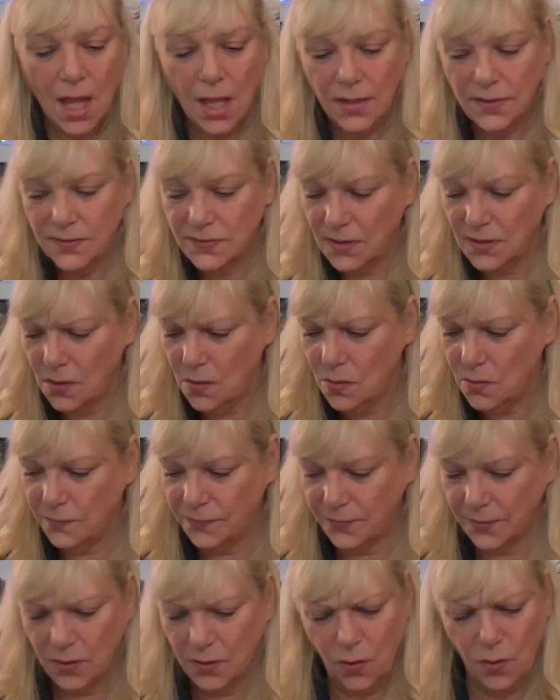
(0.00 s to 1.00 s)
So
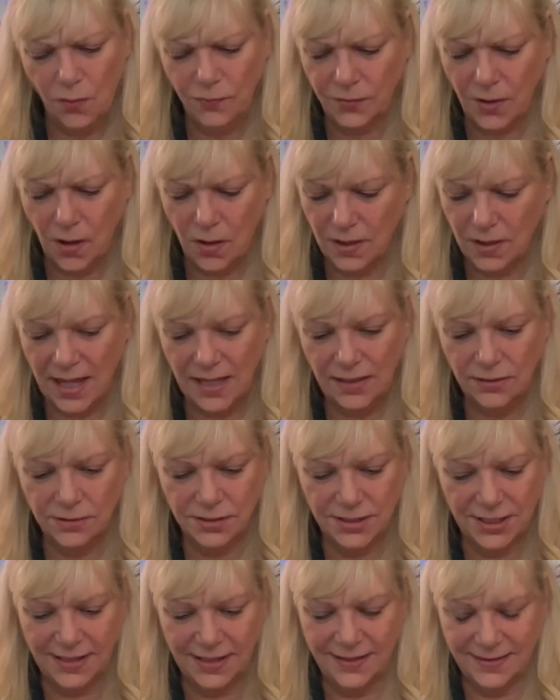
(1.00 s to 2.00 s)
for your overall
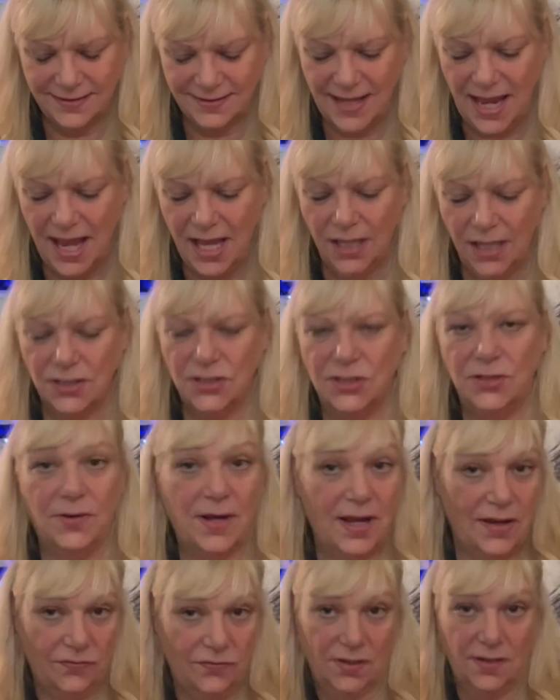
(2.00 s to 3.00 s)
energy, Sag, you
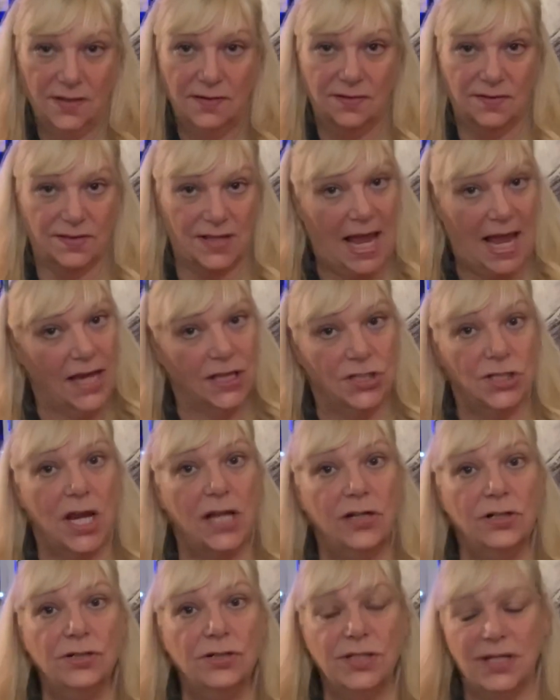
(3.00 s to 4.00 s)
have the Sag
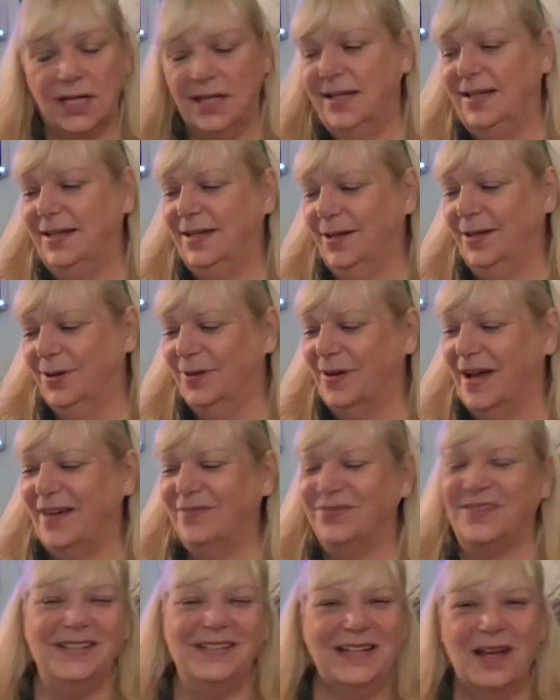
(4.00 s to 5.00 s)
energy. You
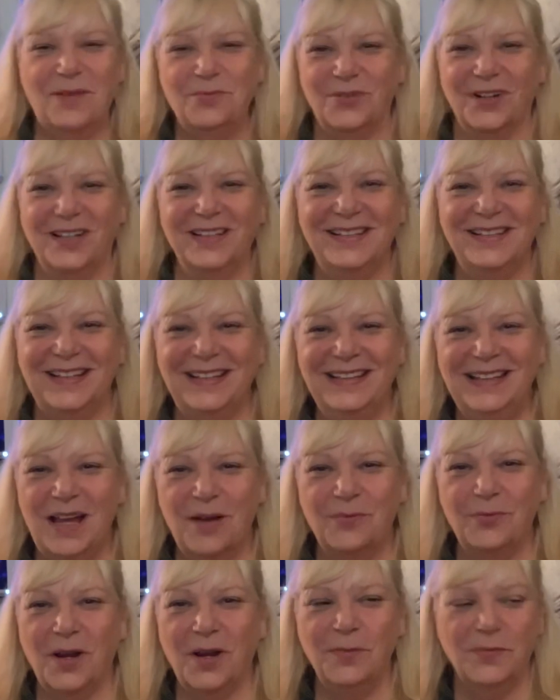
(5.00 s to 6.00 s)
have the Temperance in the
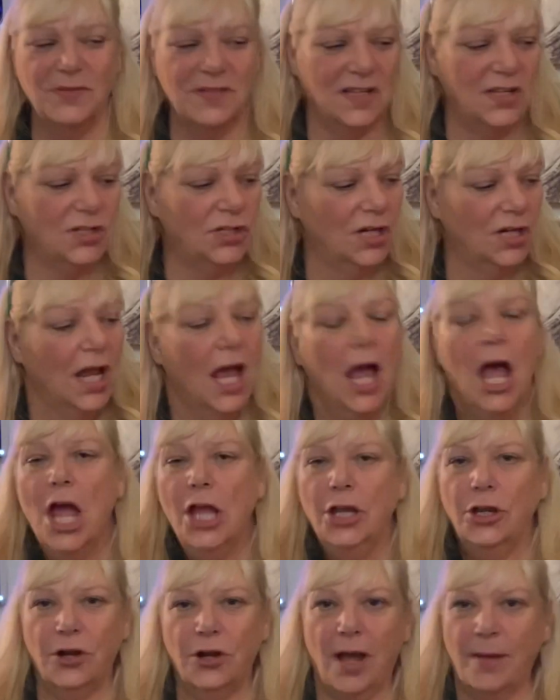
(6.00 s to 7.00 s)
upright position.
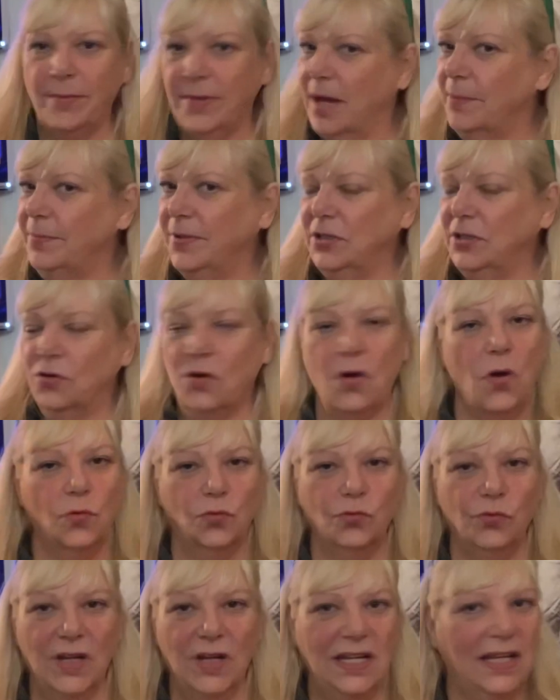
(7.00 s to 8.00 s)
You're coming up in your
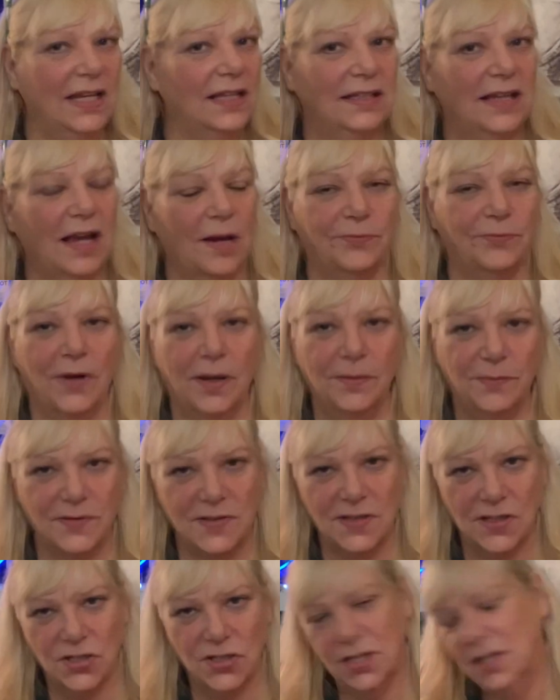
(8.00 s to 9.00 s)
own reading in the upright
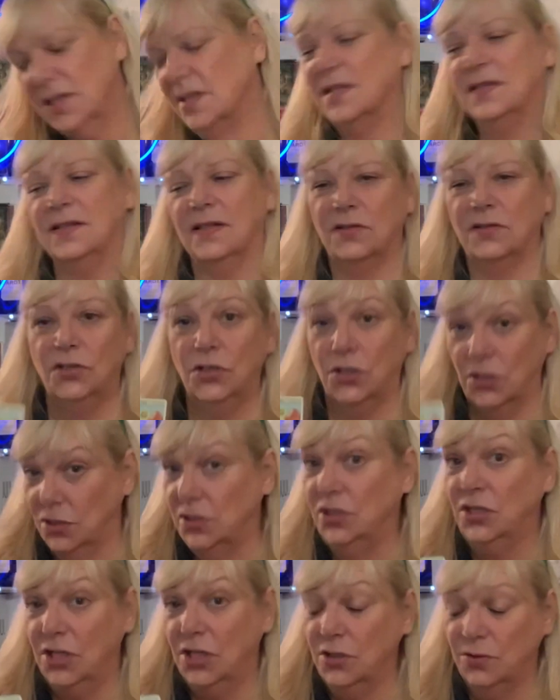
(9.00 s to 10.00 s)
position. This is
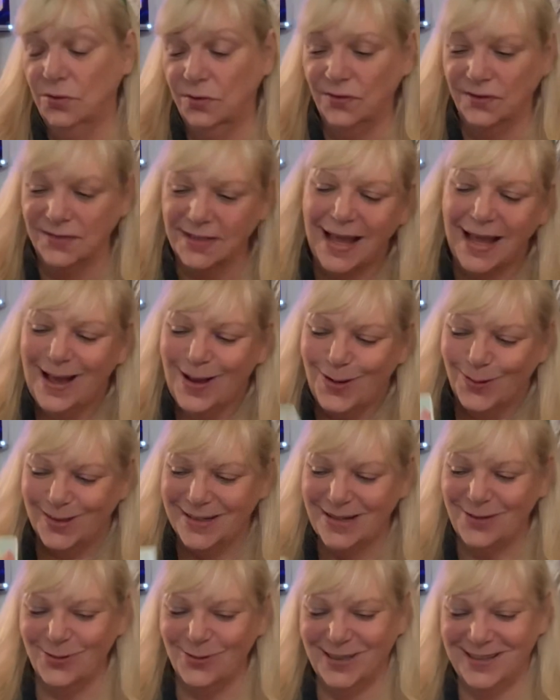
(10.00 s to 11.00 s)
good news.
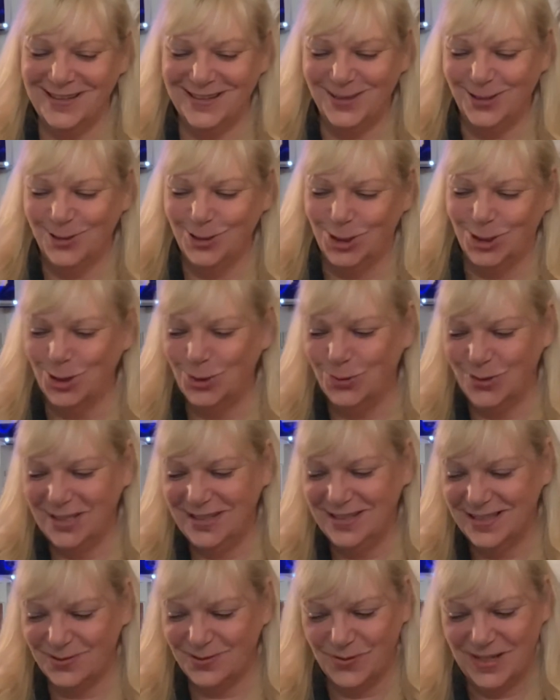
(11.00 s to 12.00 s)
Whatever it is you're doing
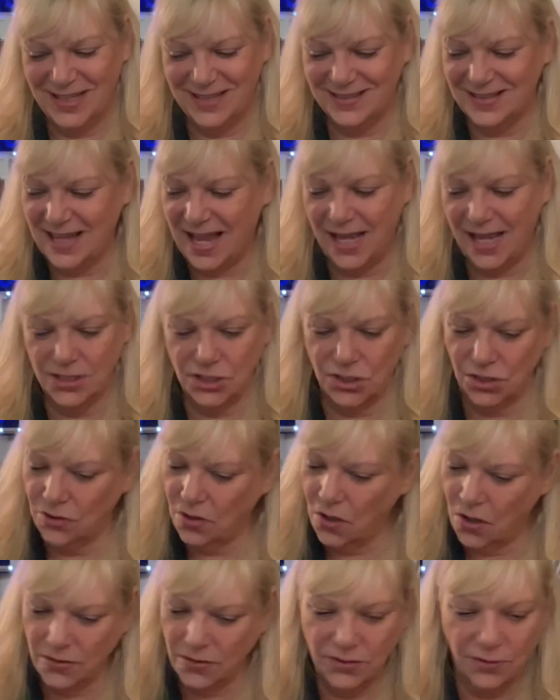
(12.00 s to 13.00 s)
this week, Sag, you're
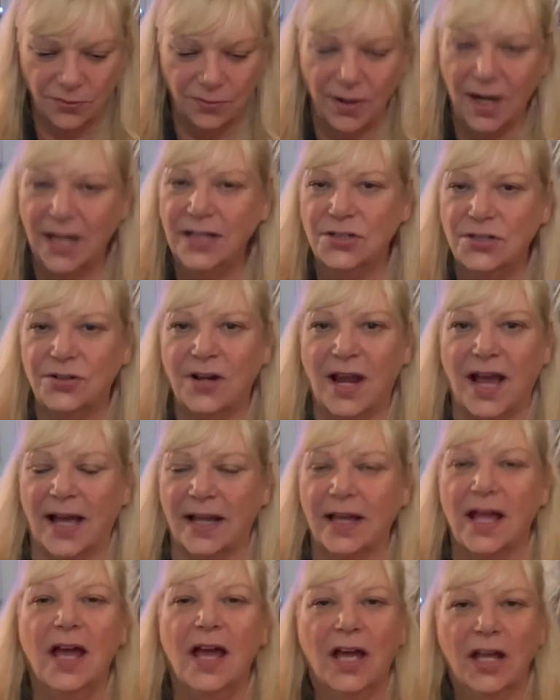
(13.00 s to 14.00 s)
on the right
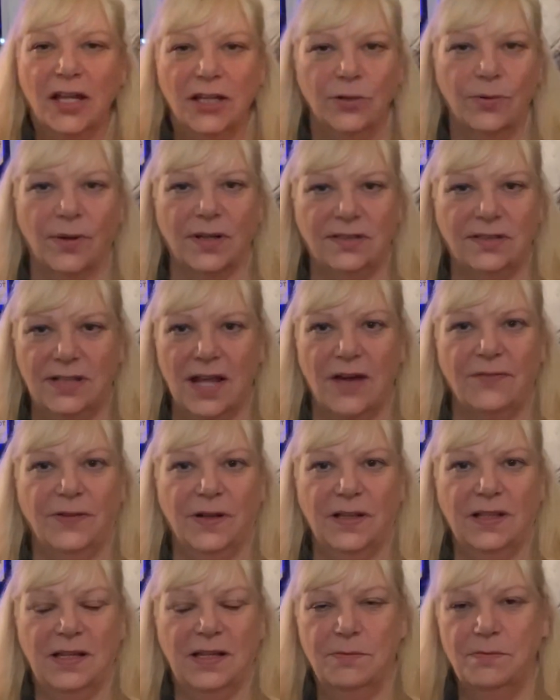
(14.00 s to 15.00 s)
track. You are
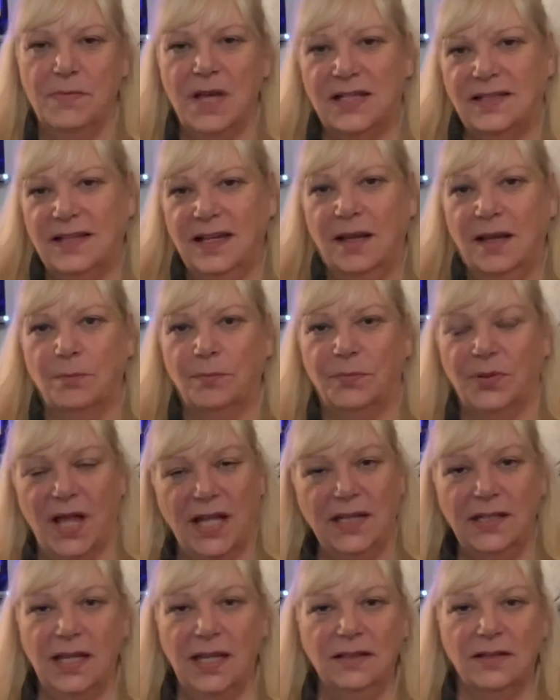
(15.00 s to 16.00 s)
definitely mixing and
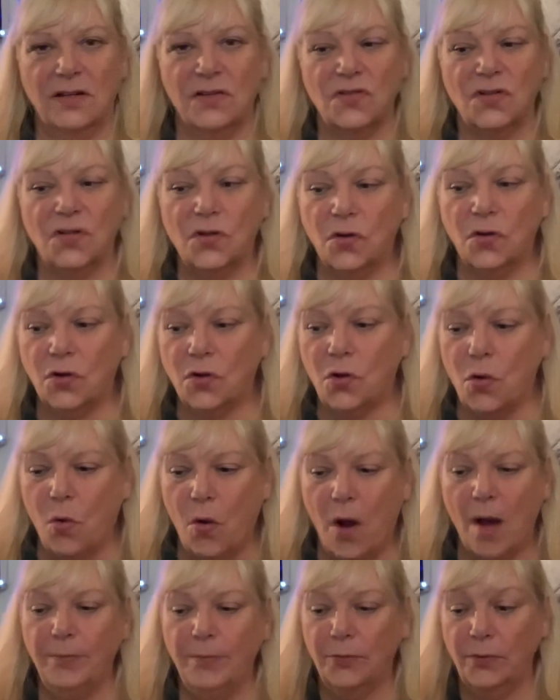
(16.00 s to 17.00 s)
blending. There's
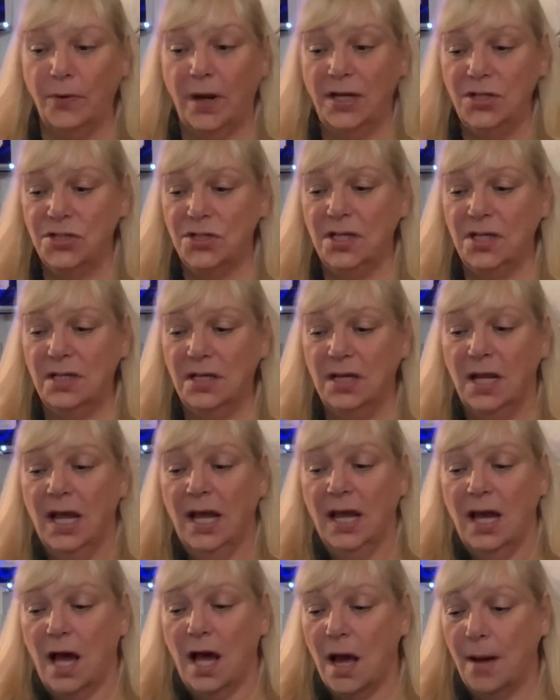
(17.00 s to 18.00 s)
cooperation
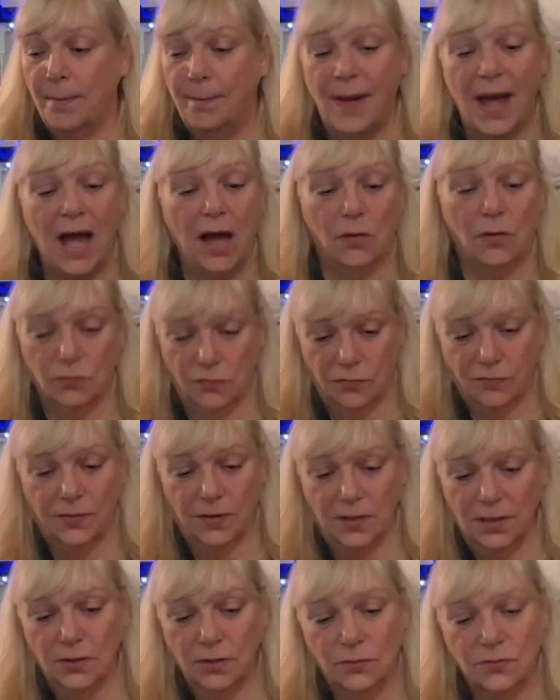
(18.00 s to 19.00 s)
abound for
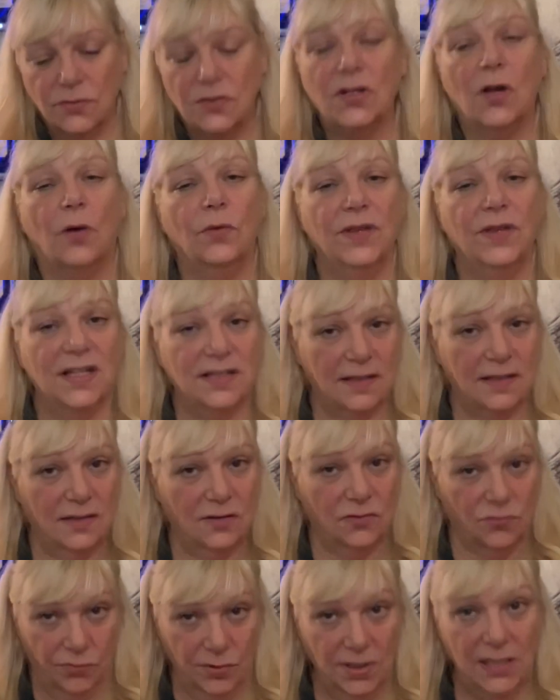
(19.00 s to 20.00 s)
you. So this
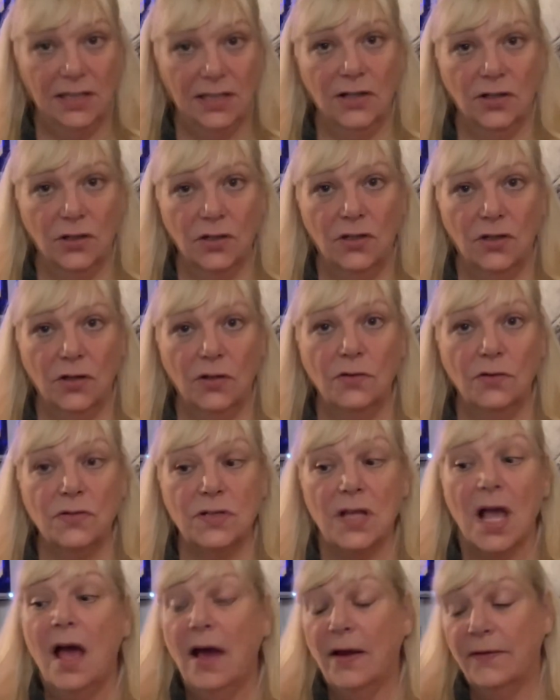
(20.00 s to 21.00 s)
is really good news
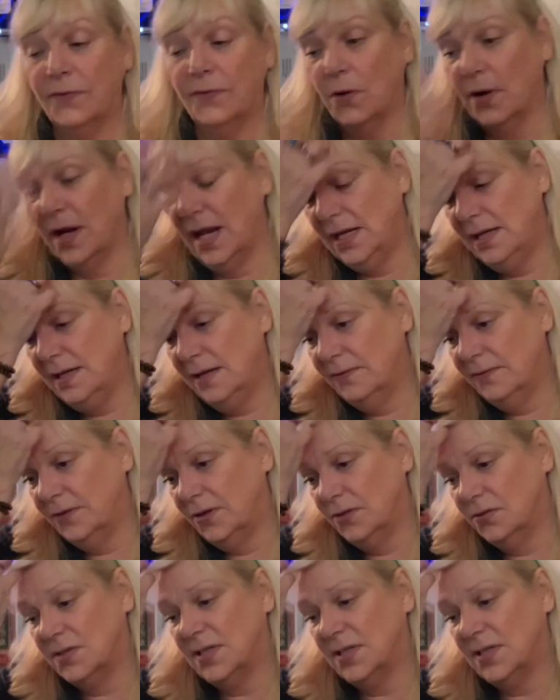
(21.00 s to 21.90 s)
for any of you.